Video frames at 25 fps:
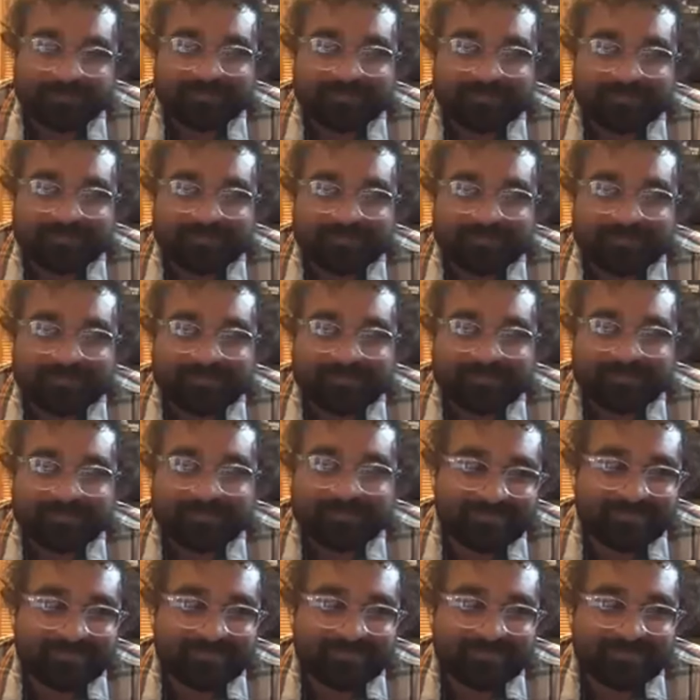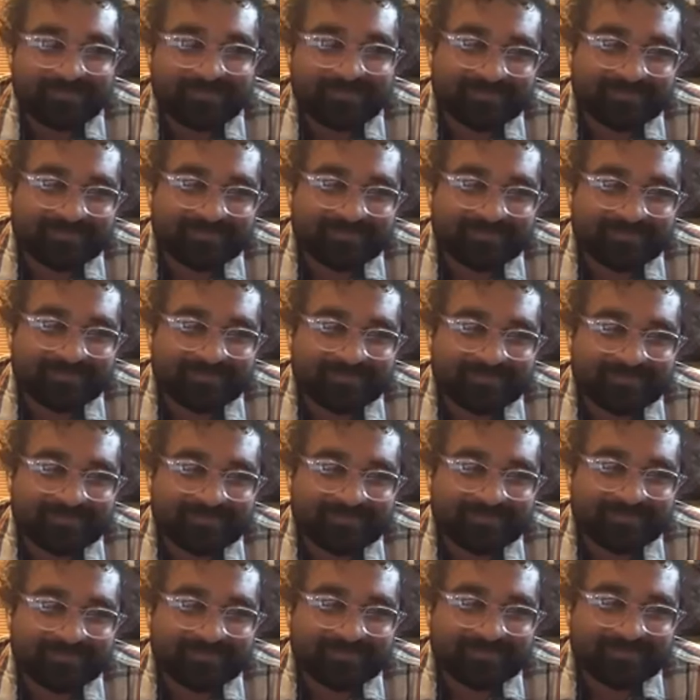
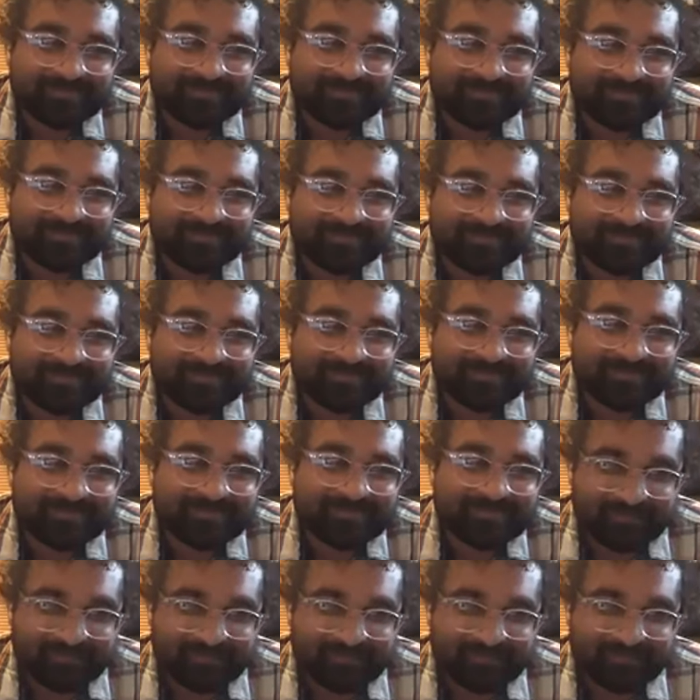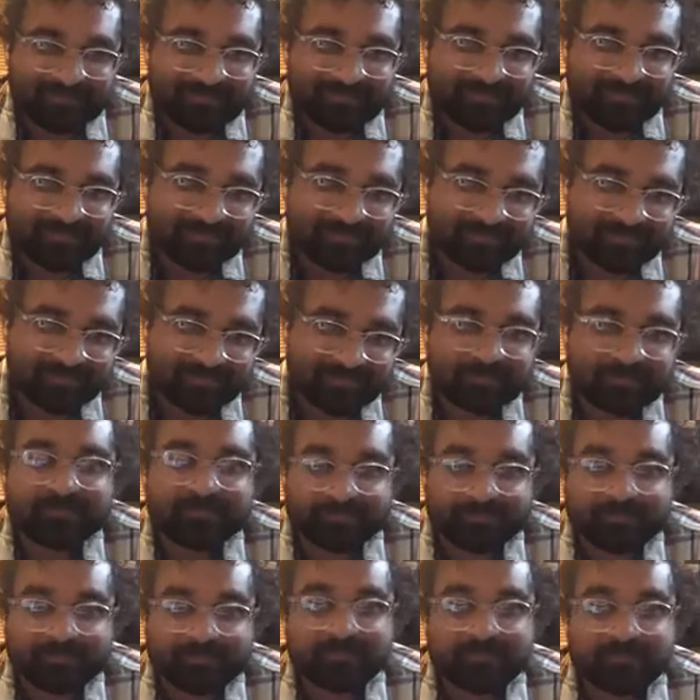
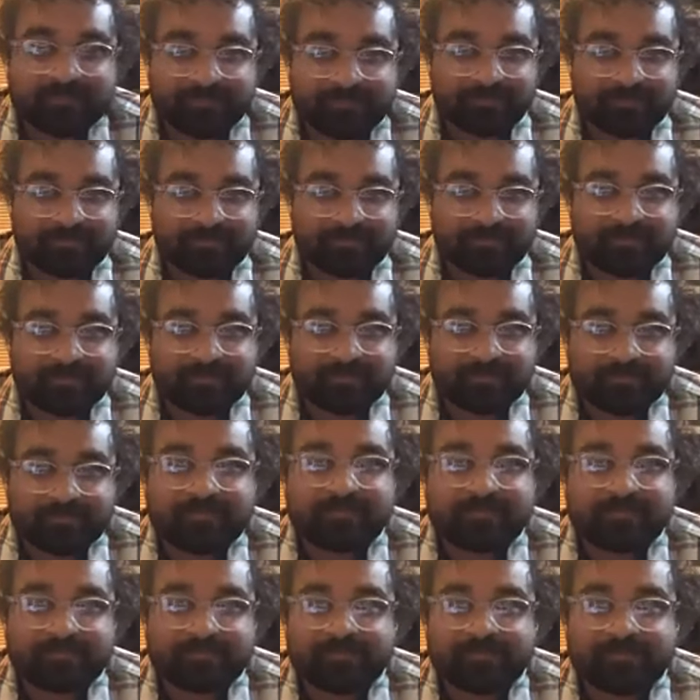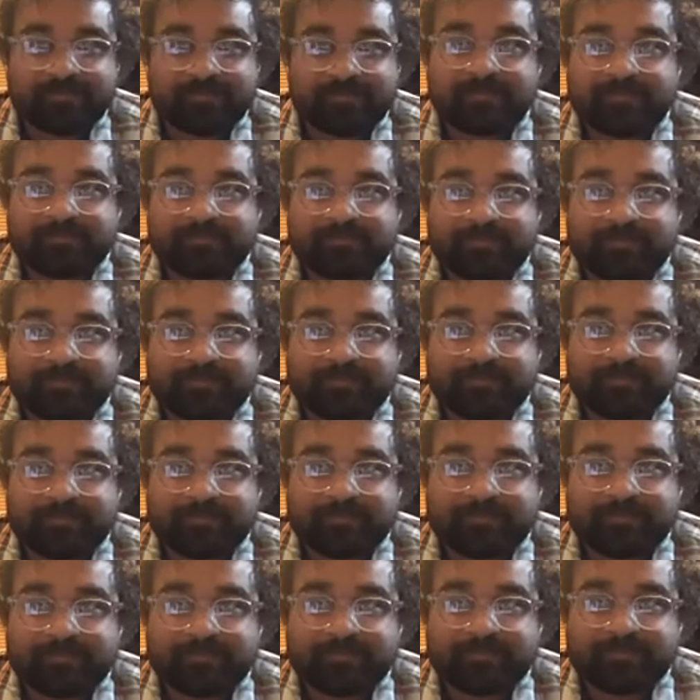
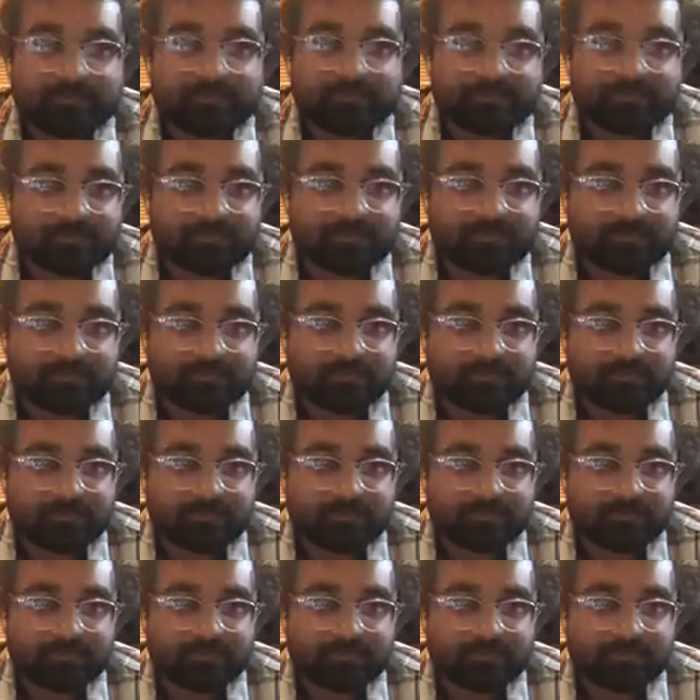(not speaking)